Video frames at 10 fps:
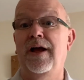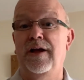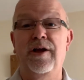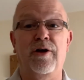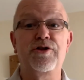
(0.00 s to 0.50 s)

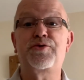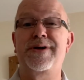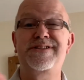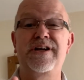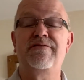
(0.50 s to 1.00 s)

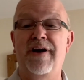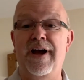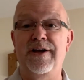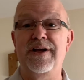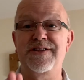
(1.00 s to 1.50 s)
20
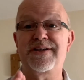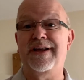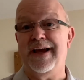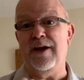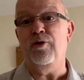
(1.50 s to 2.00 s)
grand is going
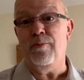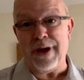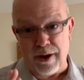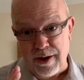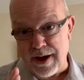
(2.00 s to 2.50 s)
to get you
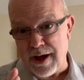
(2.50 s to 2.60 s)
about